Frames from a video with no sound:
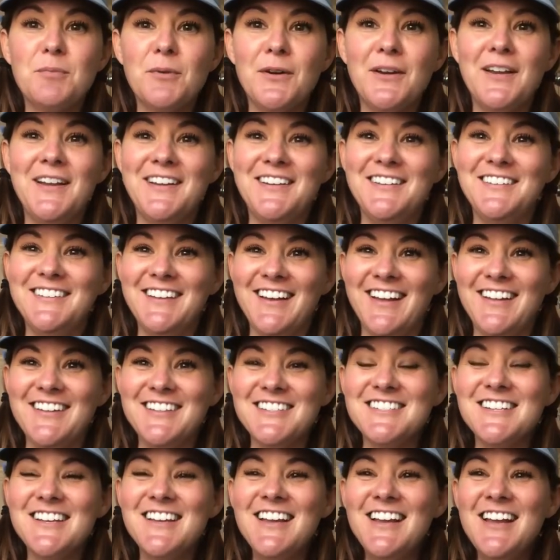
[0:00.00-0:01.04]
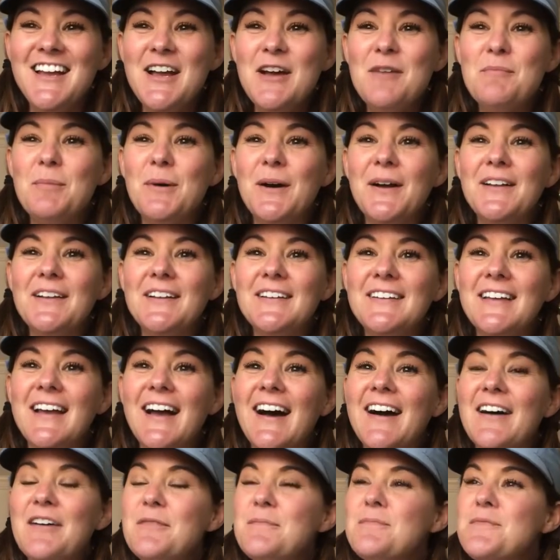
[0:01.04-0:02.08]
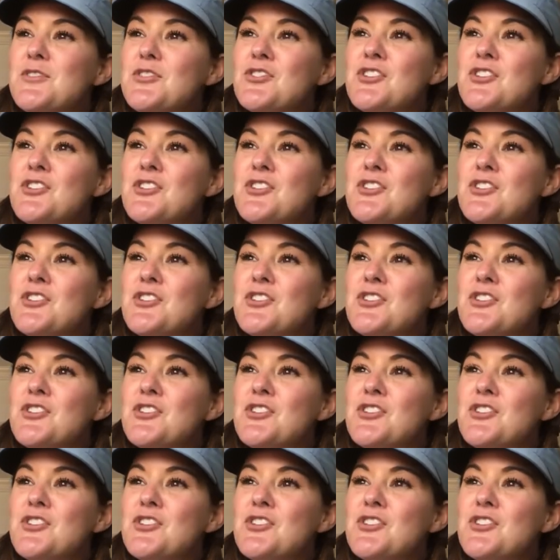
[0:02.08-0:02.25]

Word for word: pretty intense. But yeah,